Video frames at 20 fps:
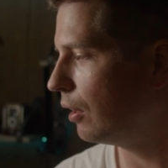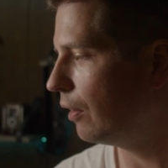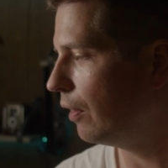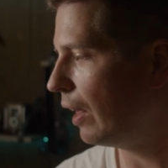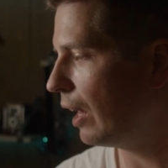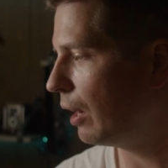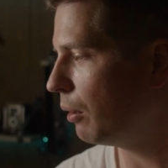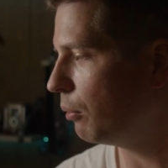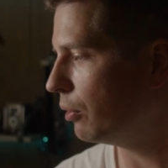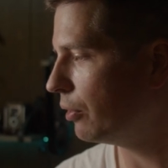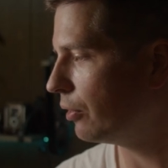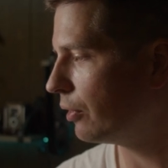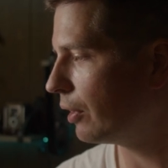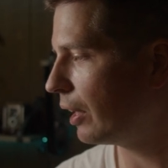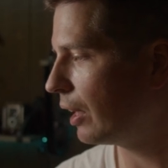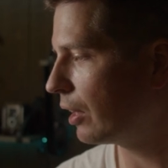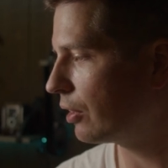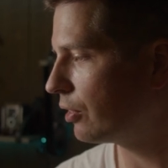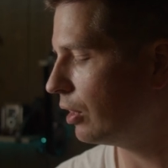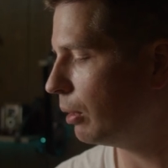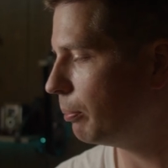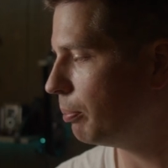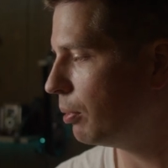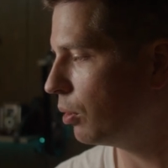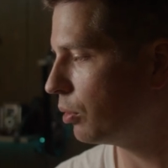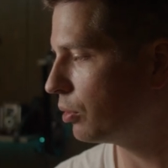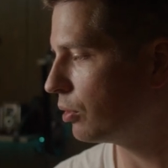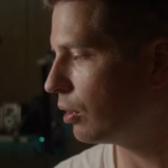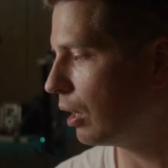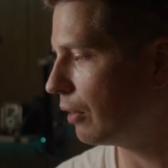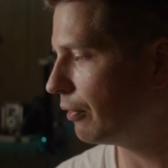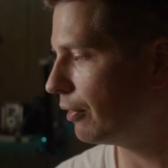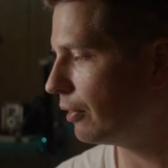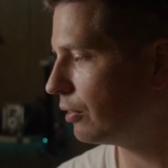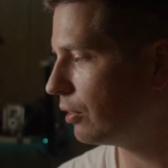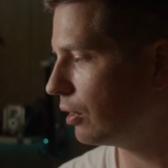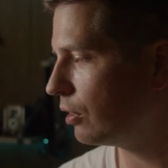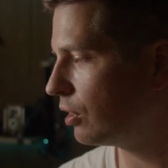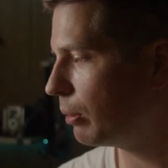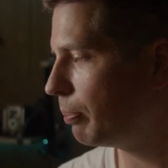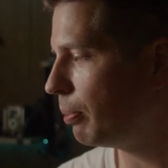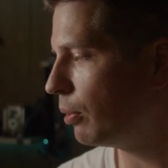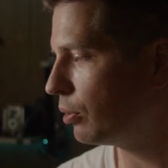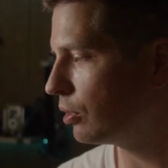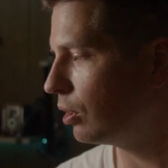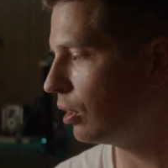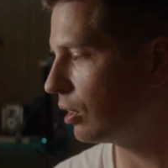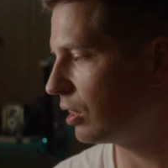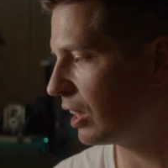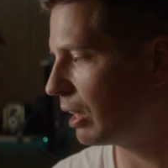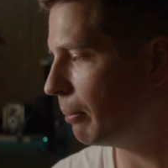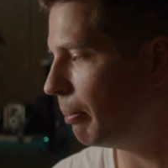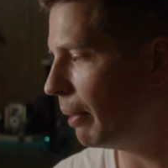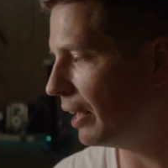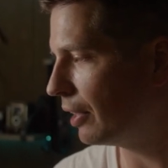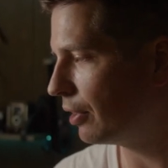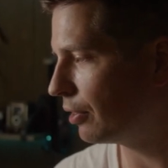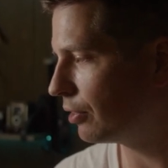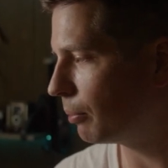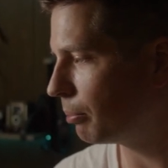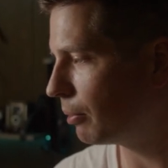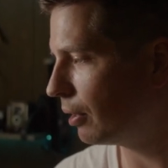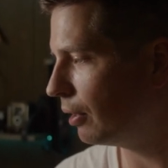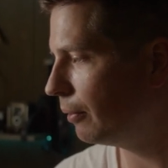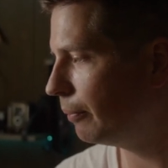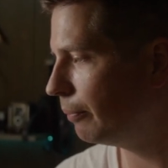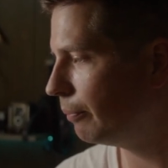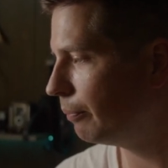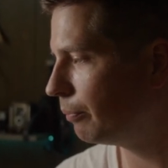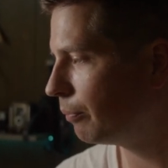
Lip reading: That was actually a post office. It's supposed to look like a bank or something.